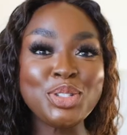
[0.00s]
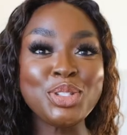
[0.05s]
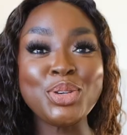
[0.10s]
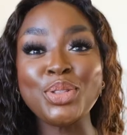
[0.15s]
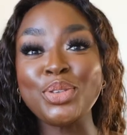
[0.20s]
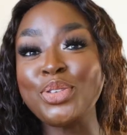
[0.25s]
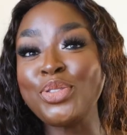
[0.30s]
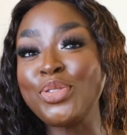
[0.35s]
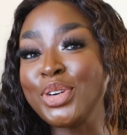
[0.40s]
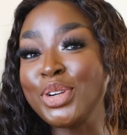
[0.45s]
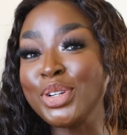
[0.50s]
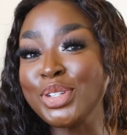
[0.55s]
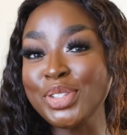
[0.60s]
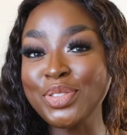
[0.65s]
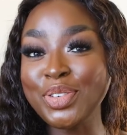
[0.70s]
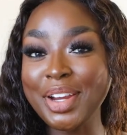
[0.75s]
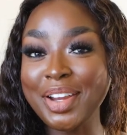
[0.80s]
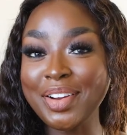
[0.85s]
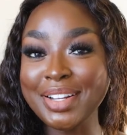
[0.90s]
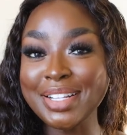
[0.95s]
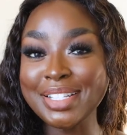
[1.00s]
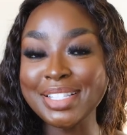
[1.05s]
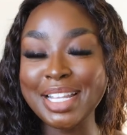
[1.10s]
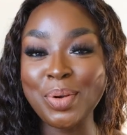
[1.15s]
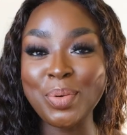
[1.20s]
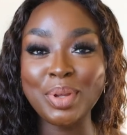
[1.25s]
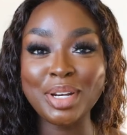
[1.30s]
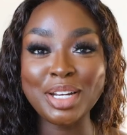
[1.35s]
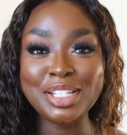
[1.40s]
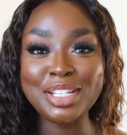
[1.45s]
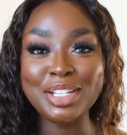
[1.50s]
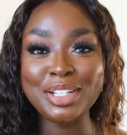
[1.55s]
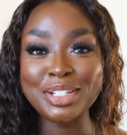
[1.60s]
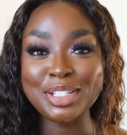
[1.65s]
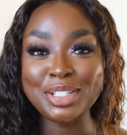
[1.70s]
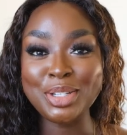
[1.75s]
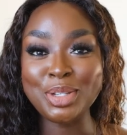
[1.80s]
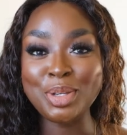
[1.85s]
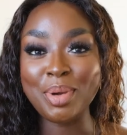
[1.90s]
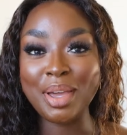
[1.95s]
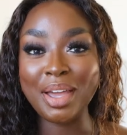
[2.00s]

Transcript: So the first fragrance that I wanted to talk to you